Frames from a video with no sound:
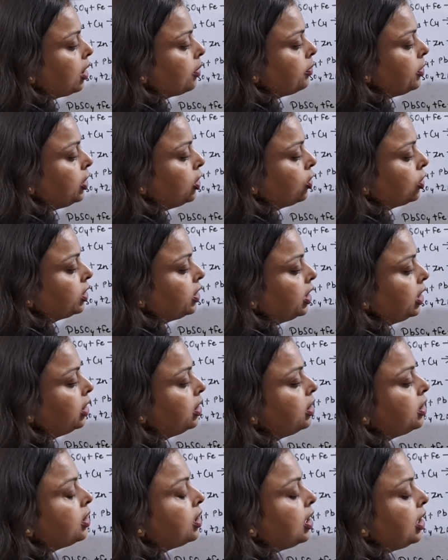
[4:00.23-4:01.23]
the
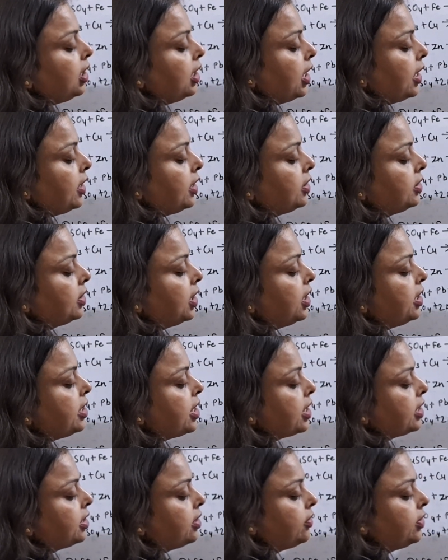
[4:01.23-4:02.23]
lead in the
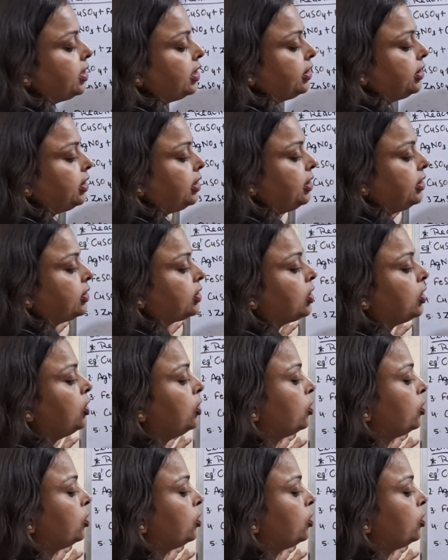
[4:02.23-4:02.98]
reactivity series.